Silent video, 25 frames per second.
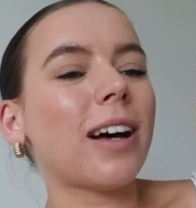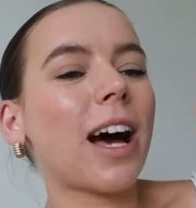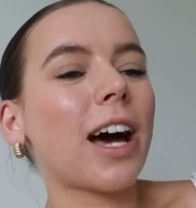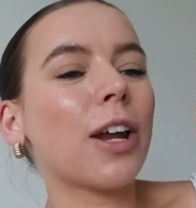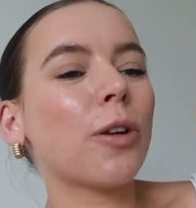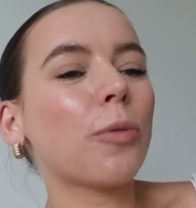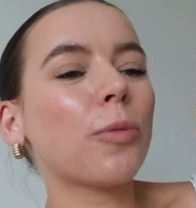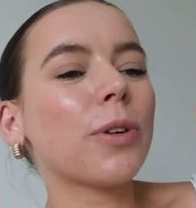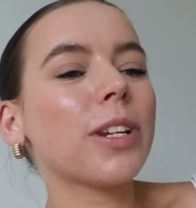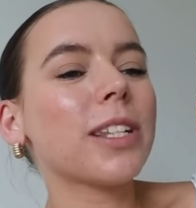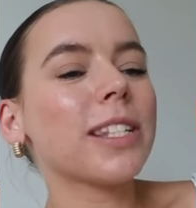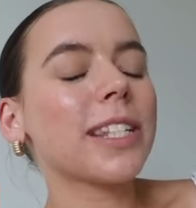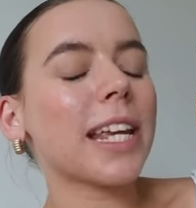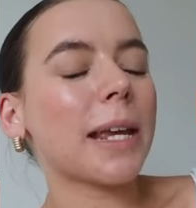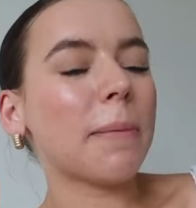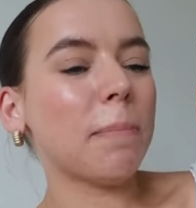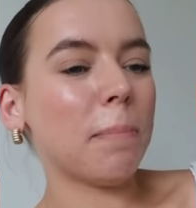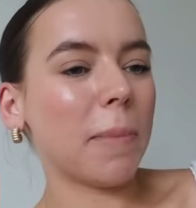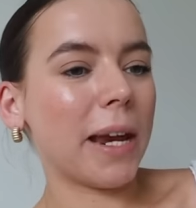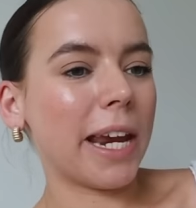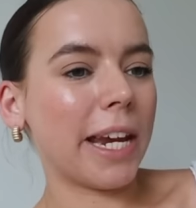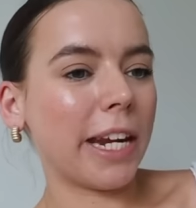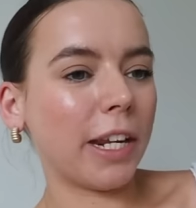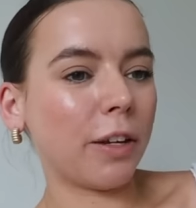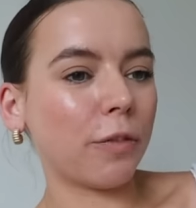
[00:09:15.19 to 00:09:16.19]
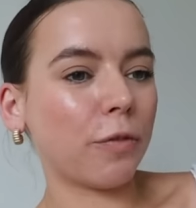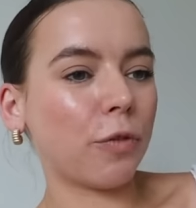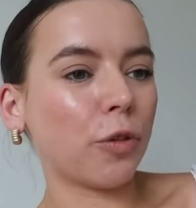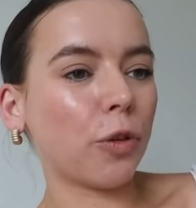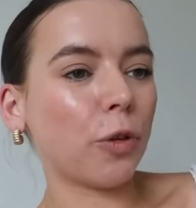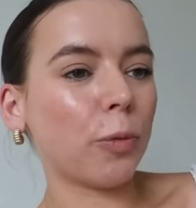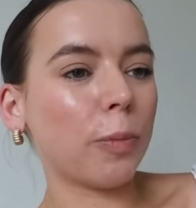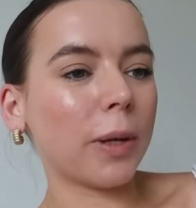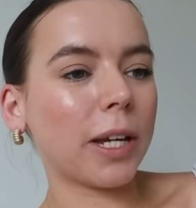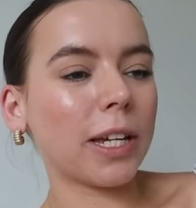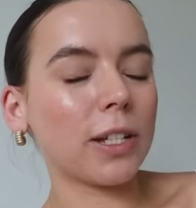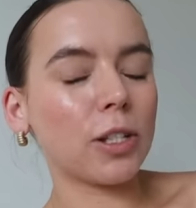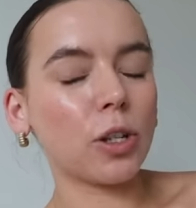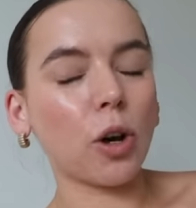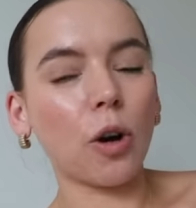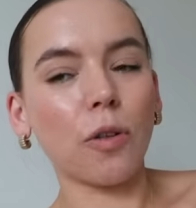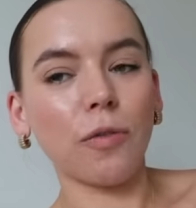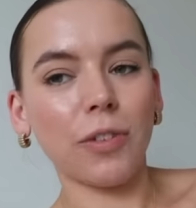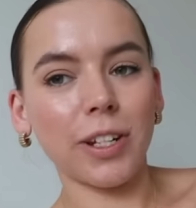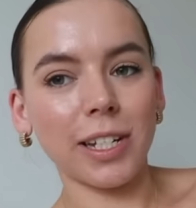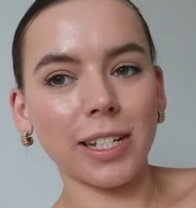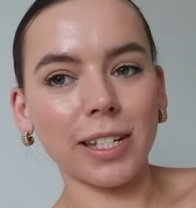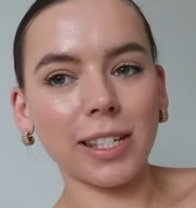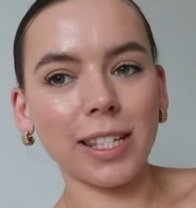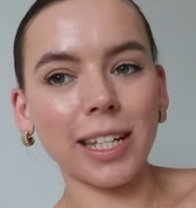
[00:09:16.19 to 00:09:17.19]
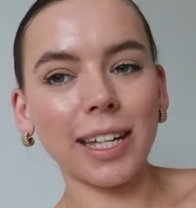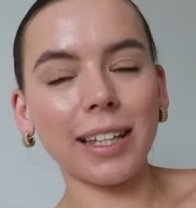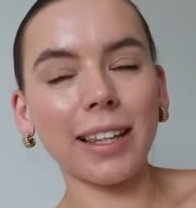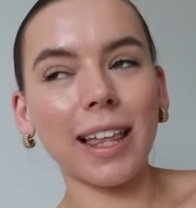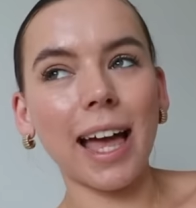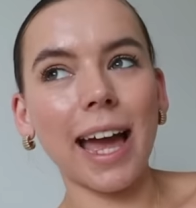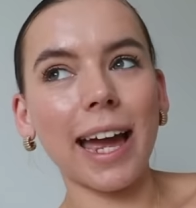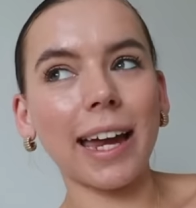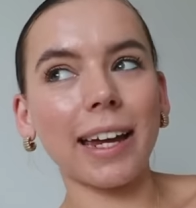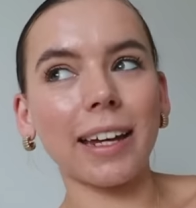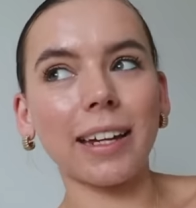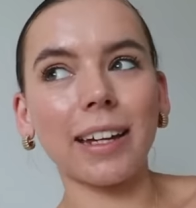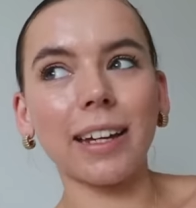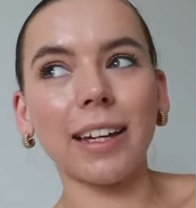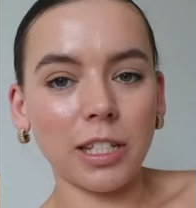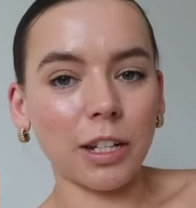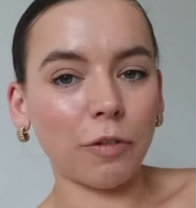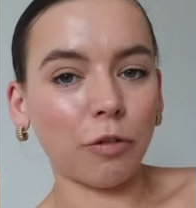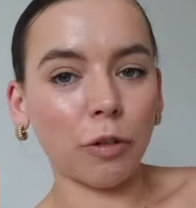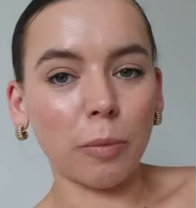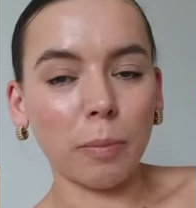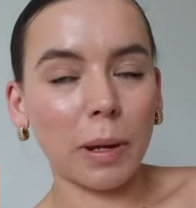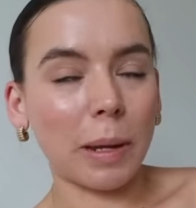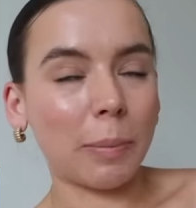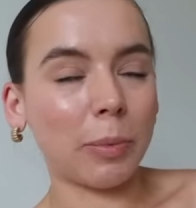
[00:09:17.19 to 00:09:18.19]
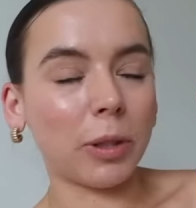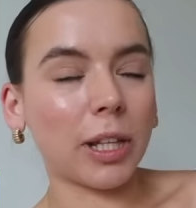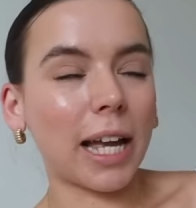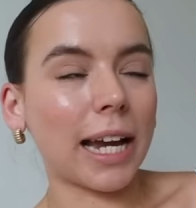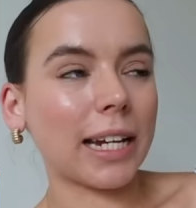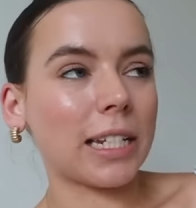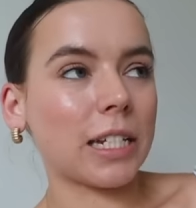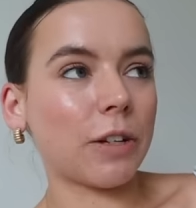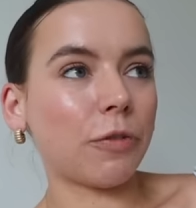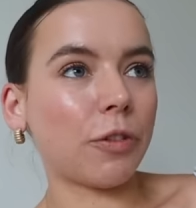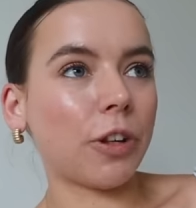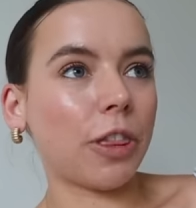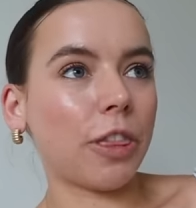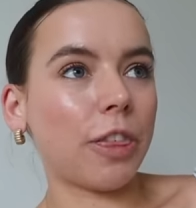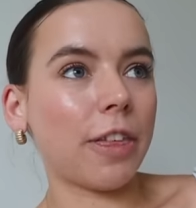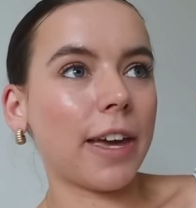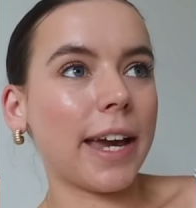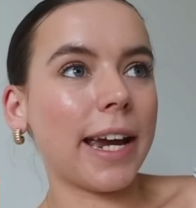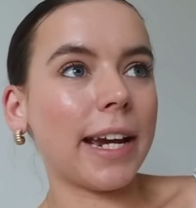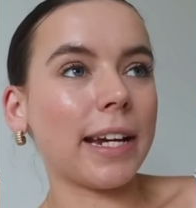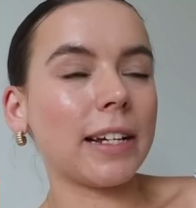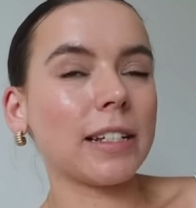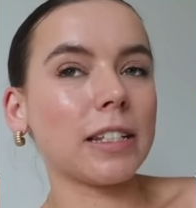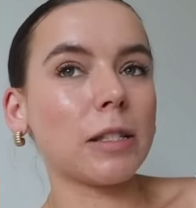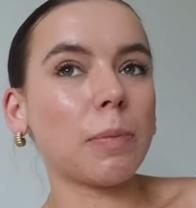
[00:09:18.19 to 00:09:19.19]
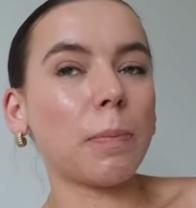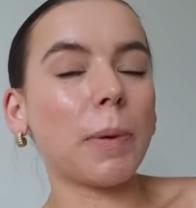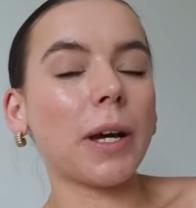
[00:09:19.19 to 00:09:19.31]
I don't want to say meaningful, because obviously like different people like different things,